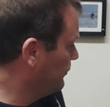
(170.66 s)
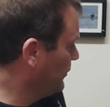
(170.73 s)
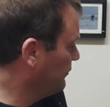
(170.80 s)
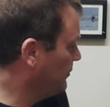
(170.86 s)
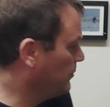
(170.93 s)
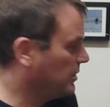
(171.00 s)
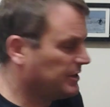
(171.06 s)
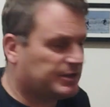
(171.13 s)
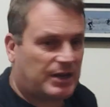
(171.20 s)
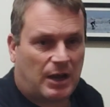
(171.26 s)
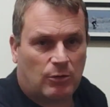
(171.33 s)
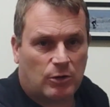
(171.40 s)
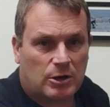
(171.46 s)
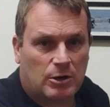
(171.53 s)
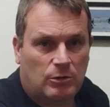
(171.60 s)
for me, it's
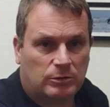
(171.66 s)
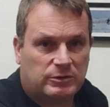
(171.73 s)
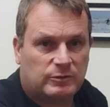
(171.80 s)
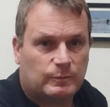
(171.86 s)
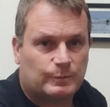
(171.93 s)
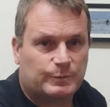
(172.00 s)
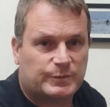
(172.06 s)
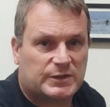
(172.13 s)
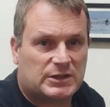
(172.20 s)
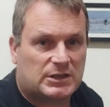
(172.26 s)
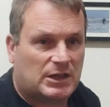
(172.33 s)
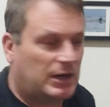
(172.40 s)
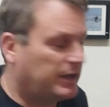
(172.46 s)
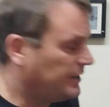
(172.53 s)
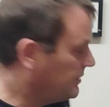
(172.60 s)
Gower Gold. It
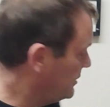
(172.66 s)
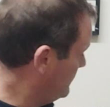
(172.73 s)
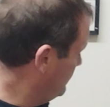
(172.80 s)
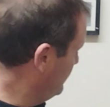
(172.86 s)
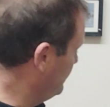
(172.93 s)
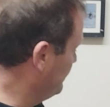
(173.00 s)
still is.